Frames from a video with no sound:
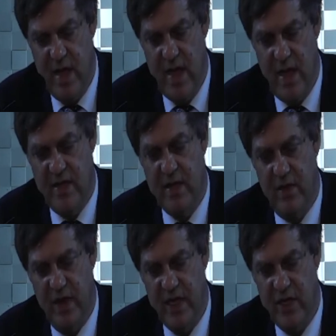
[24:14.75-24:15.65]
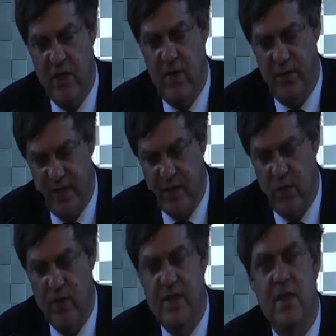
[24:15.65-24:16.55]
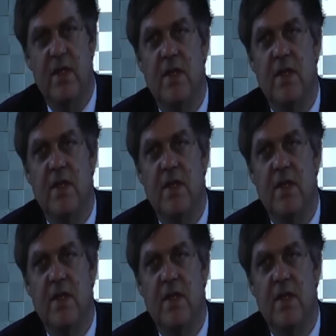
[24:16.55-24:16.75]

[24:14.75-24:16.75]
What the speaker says: And so the issue of resources,